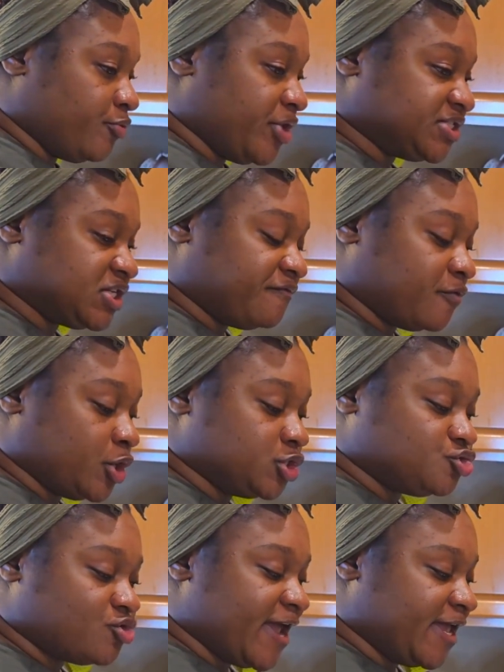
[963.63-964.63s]
rest of
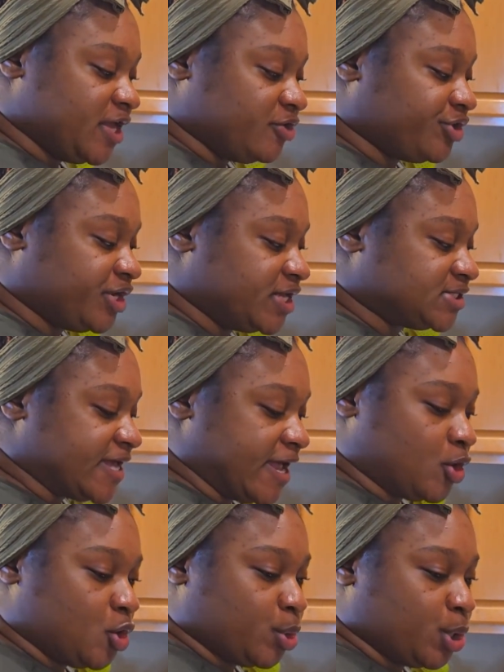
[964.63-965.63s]
our dry ingredients,
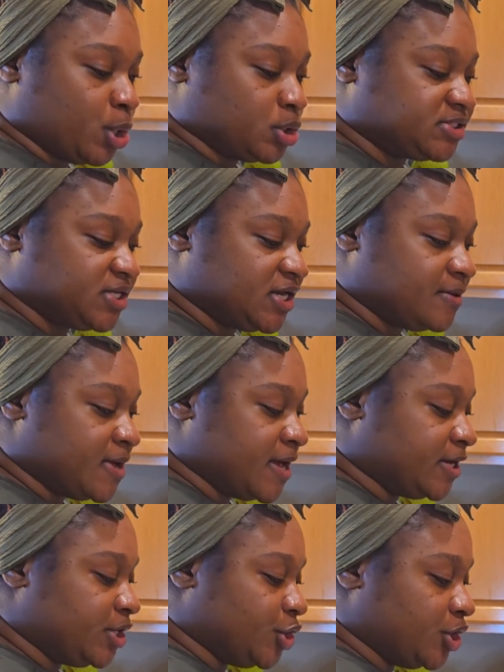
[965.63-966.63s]
like our
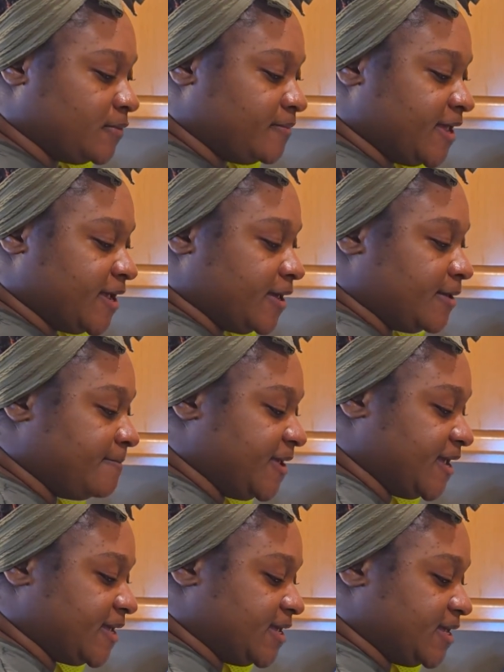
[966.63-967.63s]
cinnamon, nutmeg,
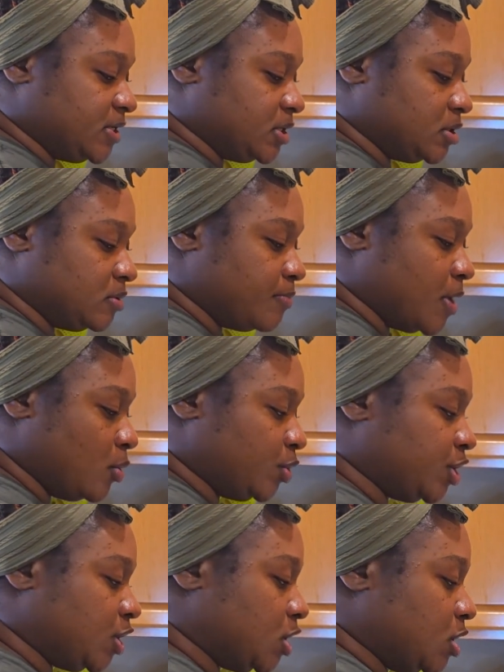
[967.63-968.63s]
baking
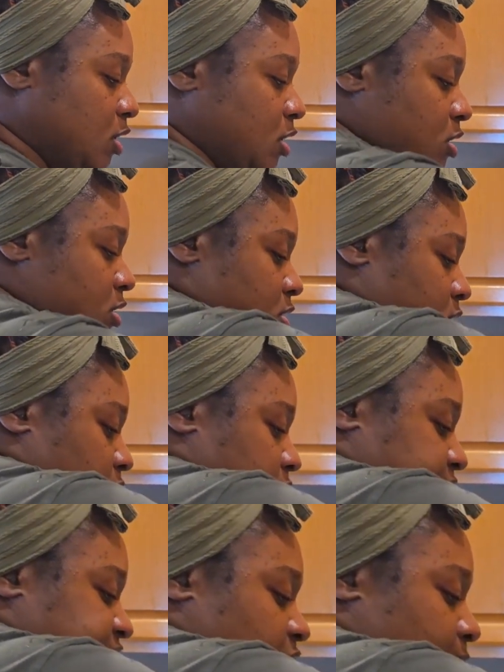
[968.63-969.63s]
powder,
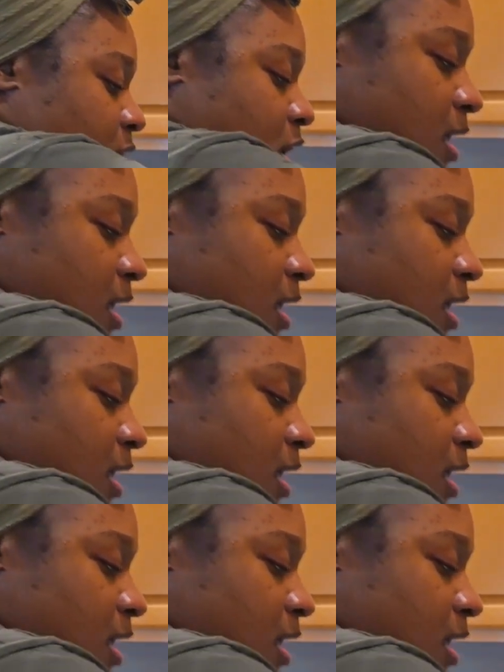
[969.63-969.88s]
some